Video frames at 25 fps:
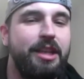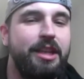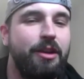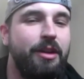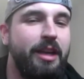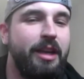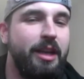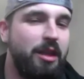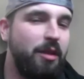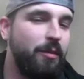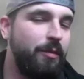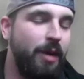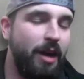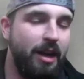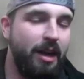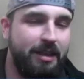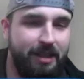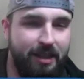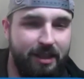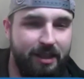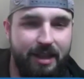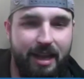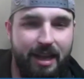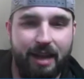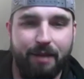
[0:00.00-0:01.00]
Get the puck to
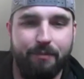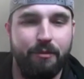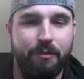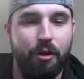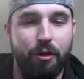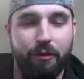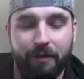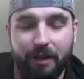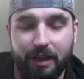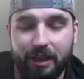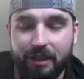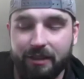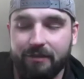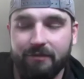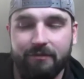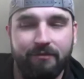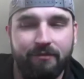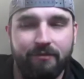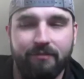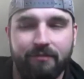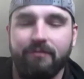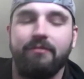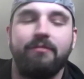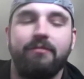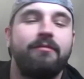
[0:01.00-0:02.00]
the net, move it,
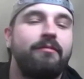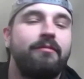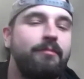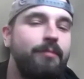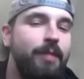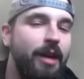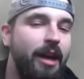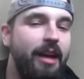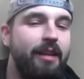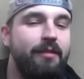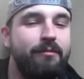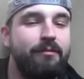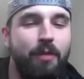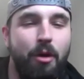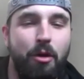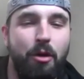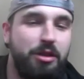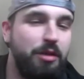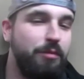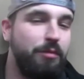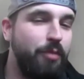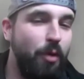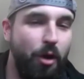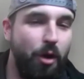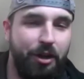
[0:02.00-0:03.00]
but most
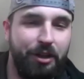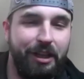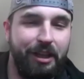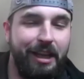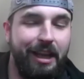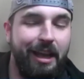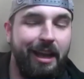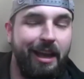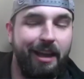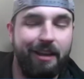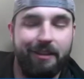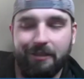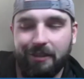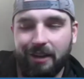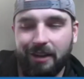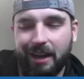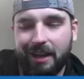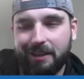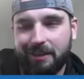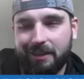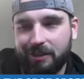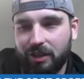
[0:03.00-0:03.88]
importantly, hit, right?